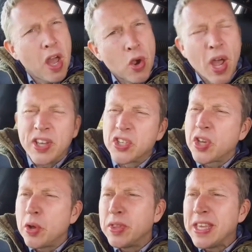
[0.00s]
Okay,
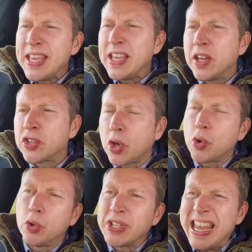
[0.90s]
so the
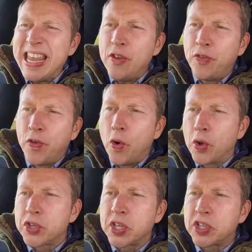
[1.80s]
so called
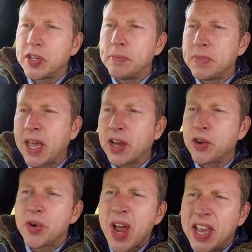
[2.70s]
E-Four system
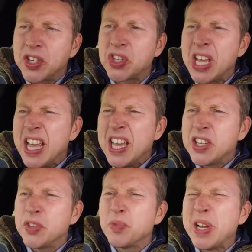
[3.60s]
that creates
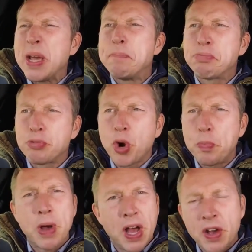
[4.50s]
isn't really a
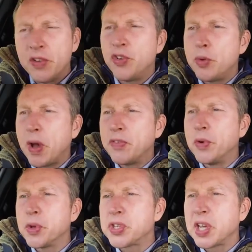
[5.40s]
proper
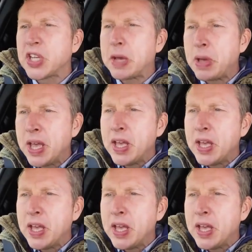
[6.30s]
4x4 setup.